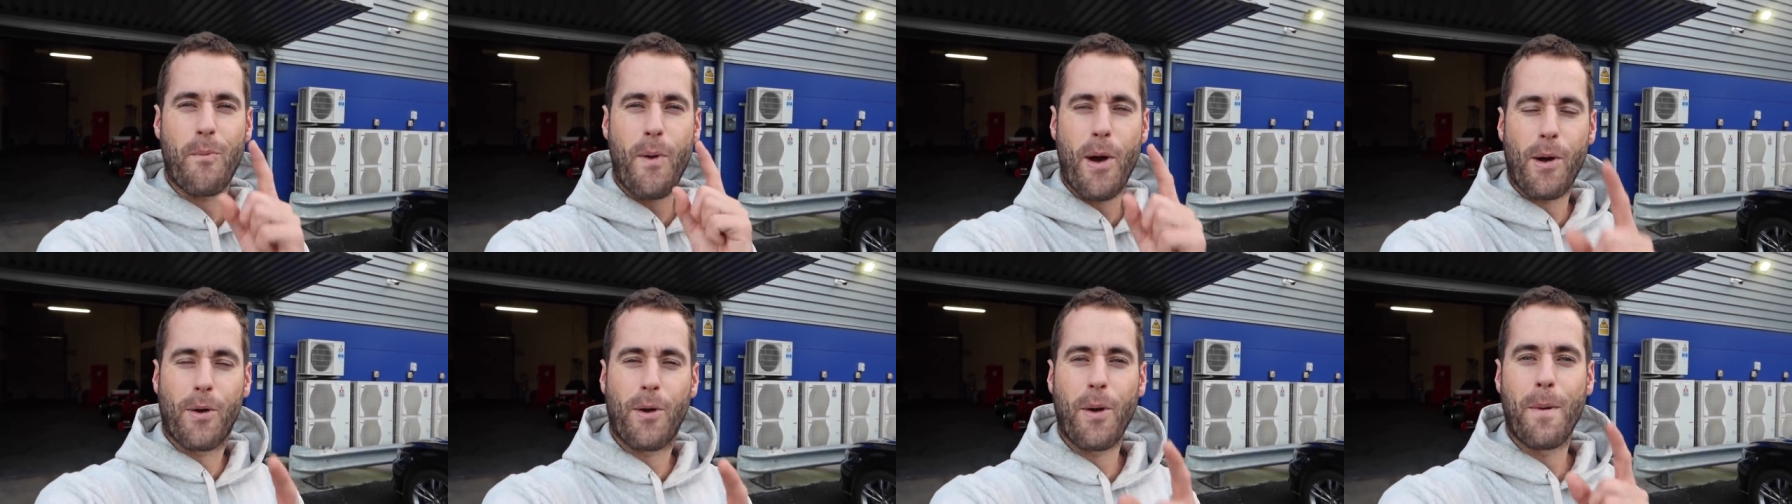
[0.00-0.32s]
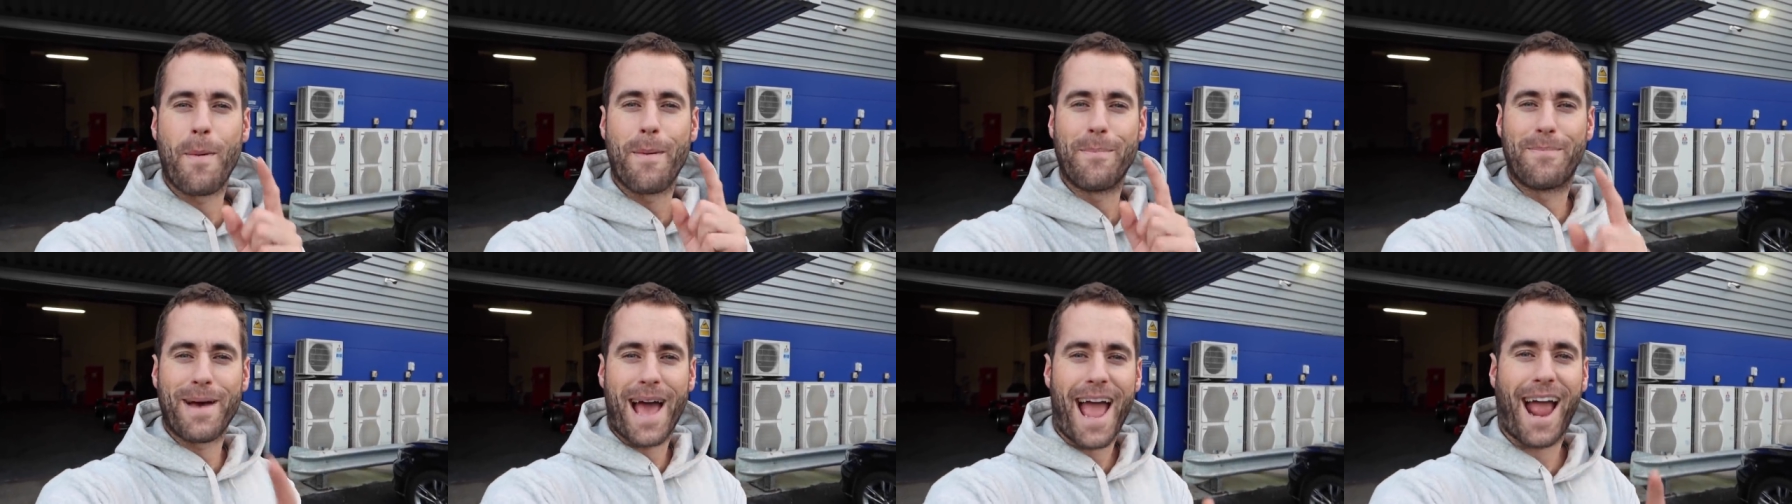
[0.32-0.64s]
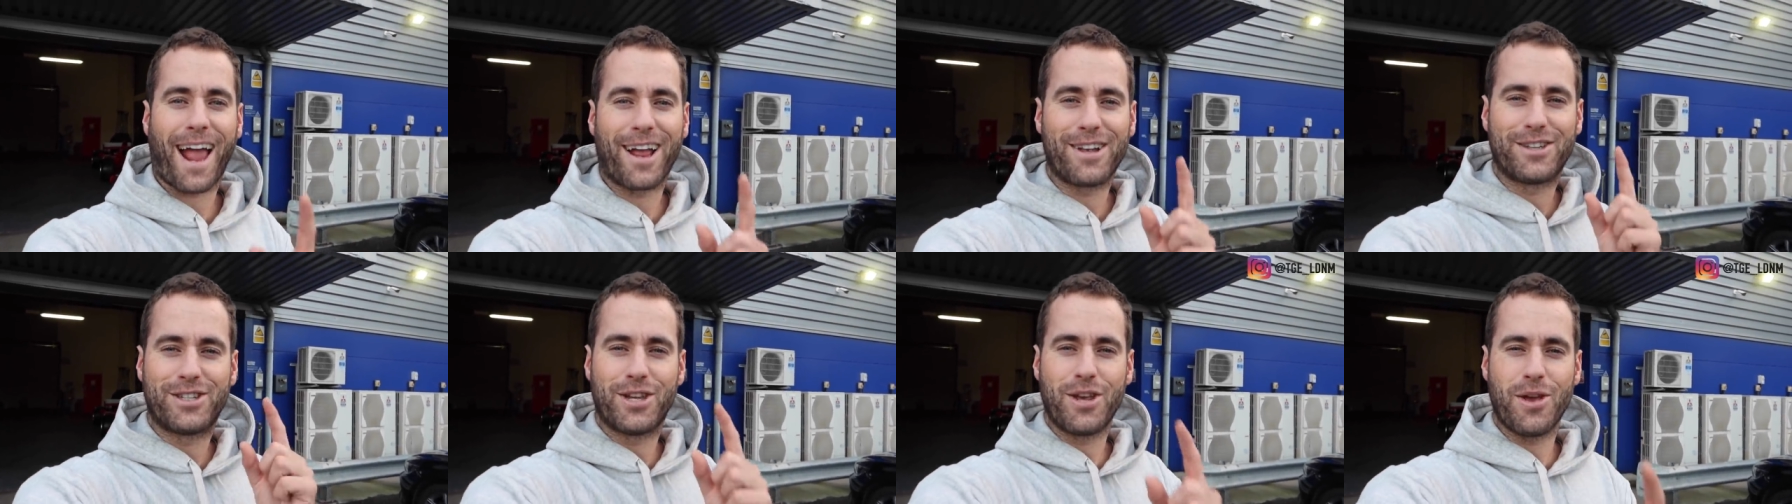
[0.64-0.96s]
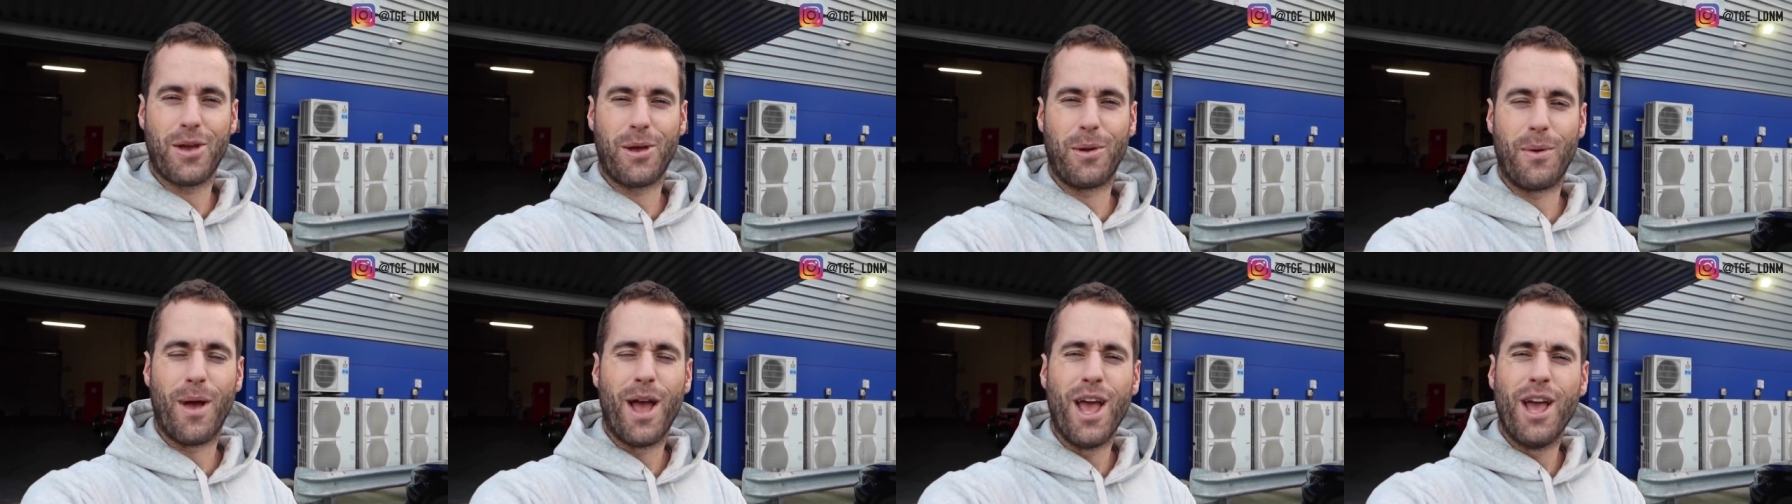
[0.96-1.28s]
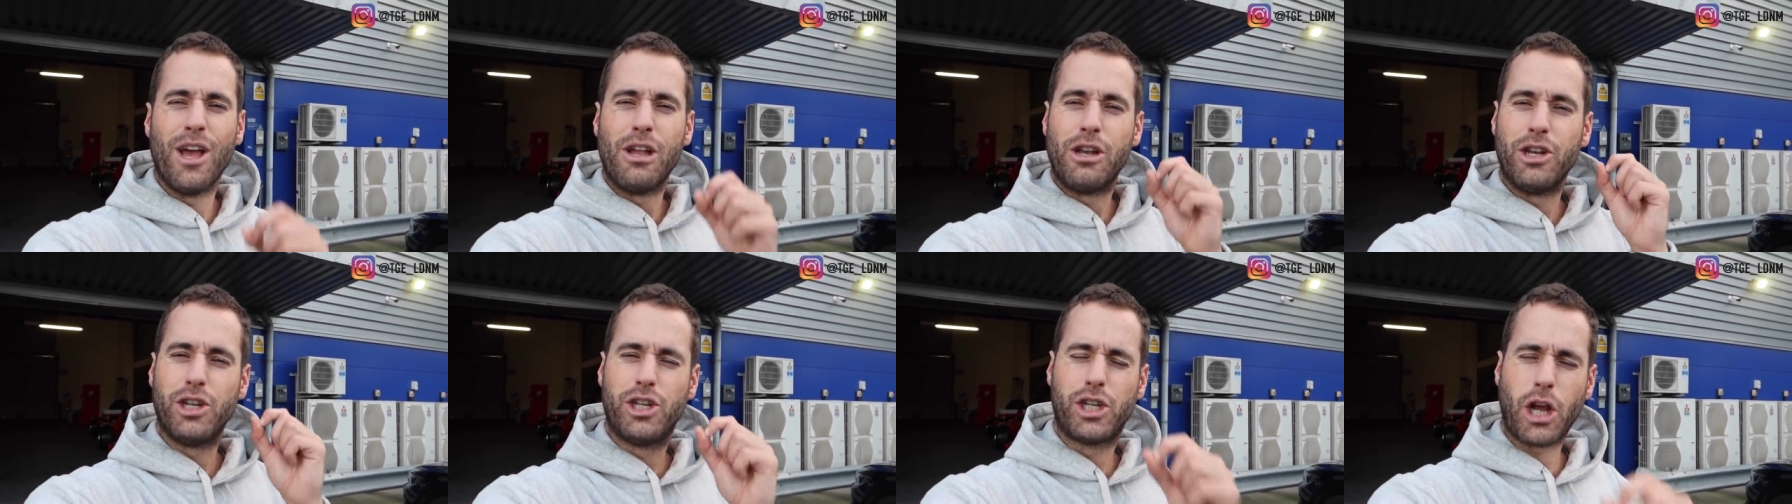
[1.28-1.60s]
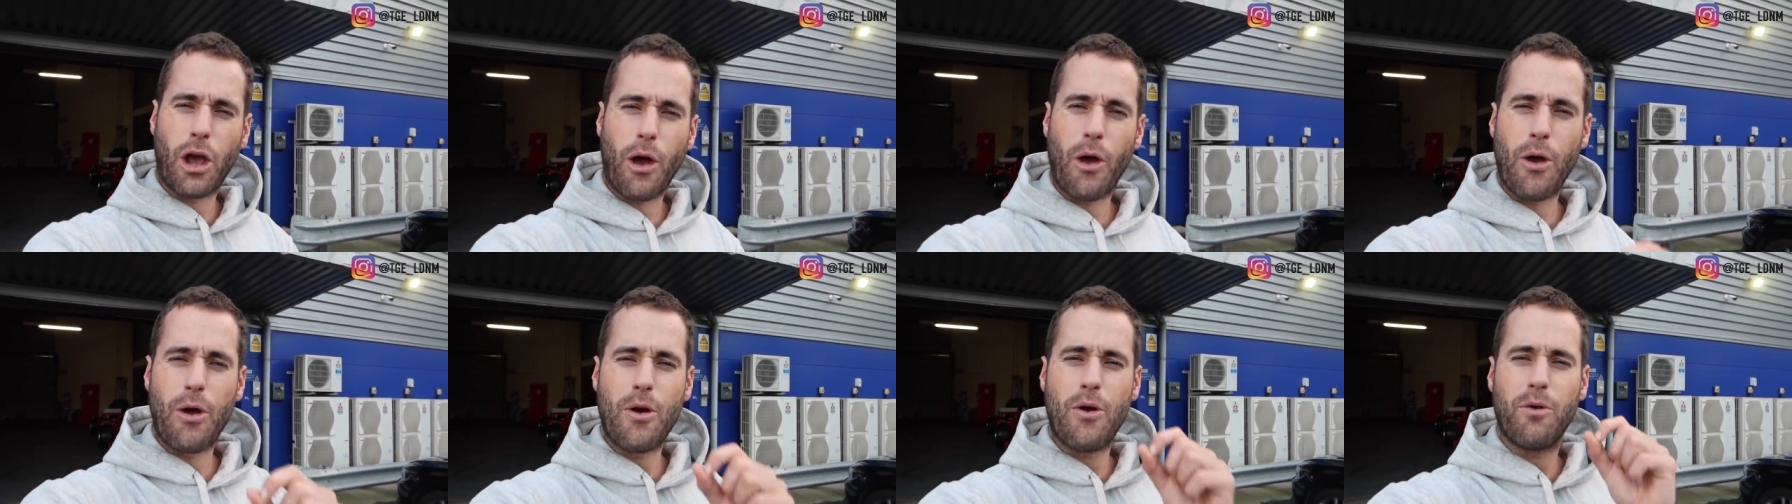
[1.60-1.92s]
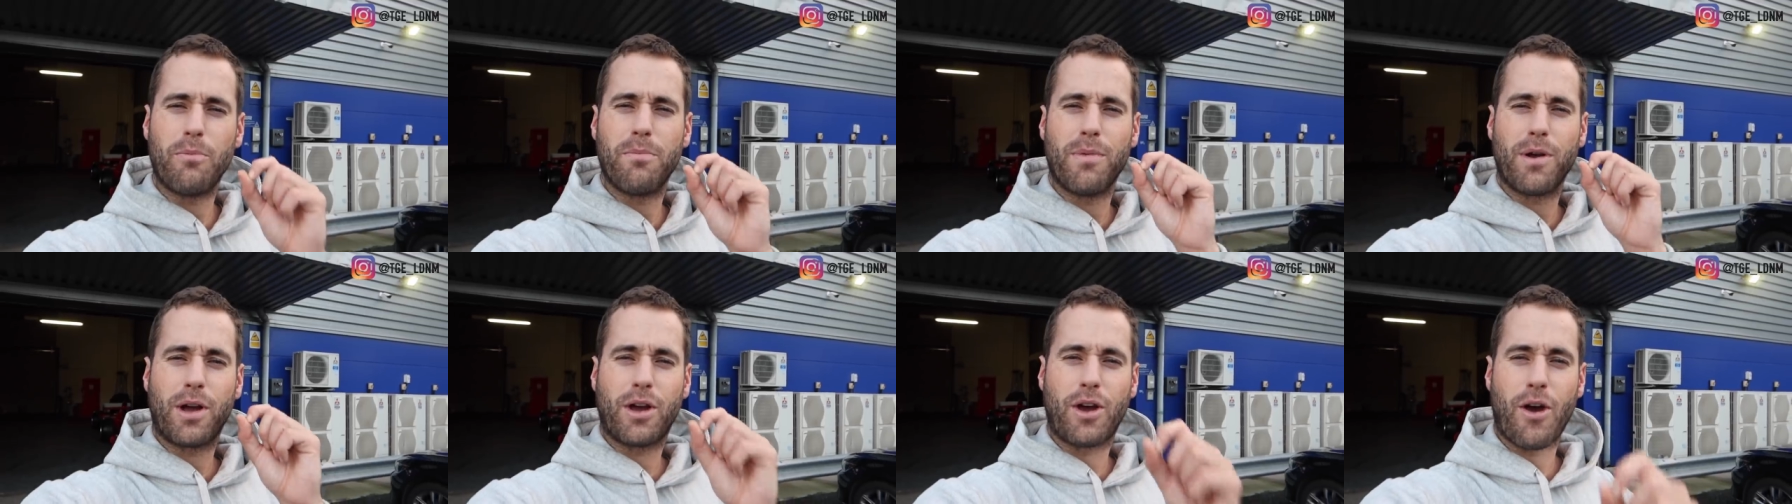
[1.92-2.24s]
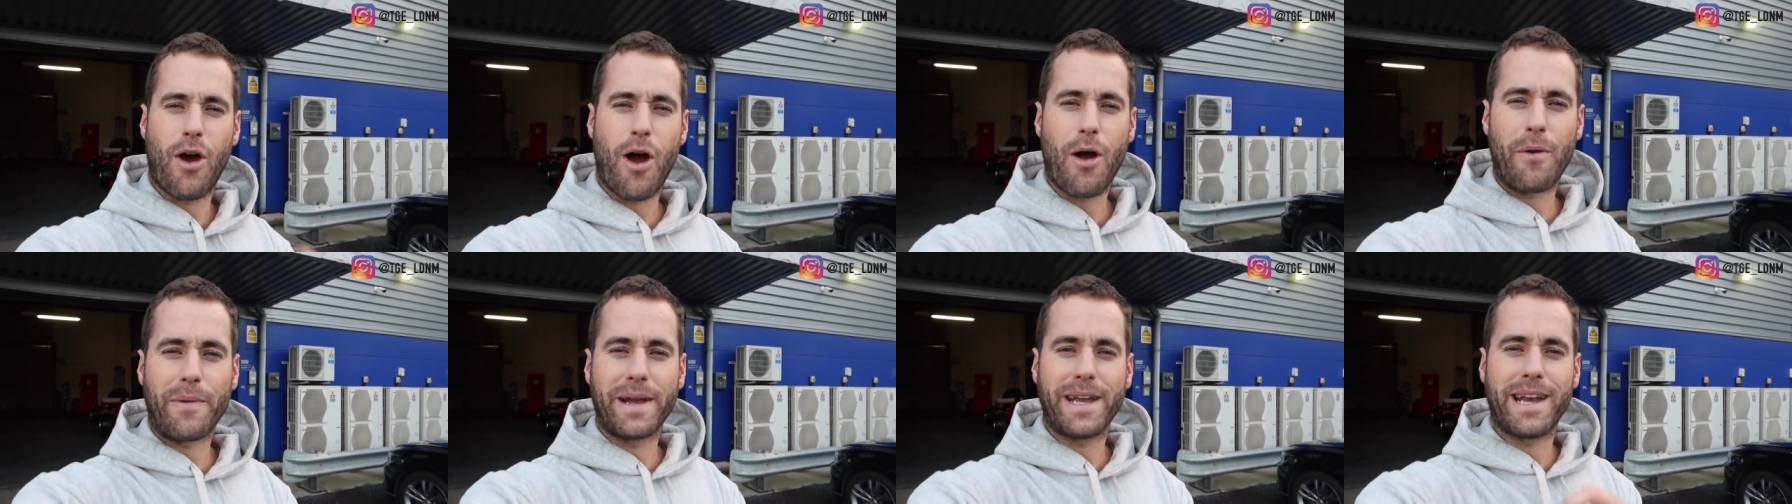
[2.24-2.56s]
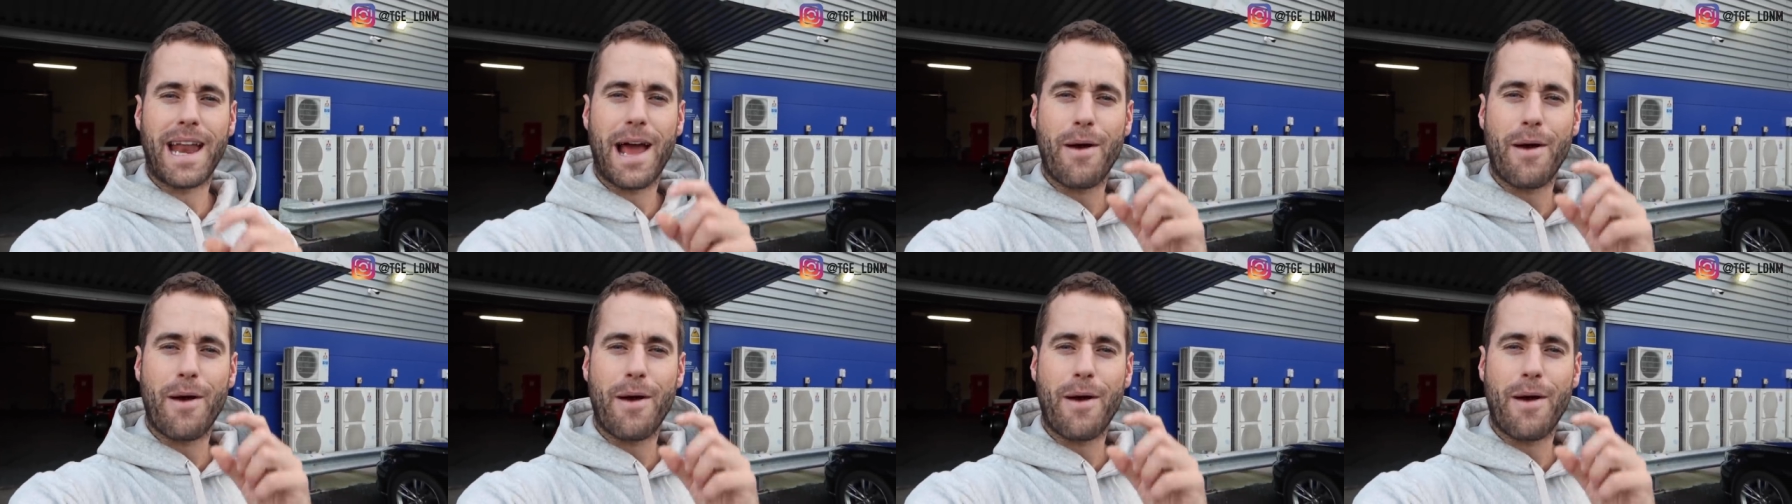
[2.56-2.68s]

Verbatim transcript: welcome back to Joe Macari.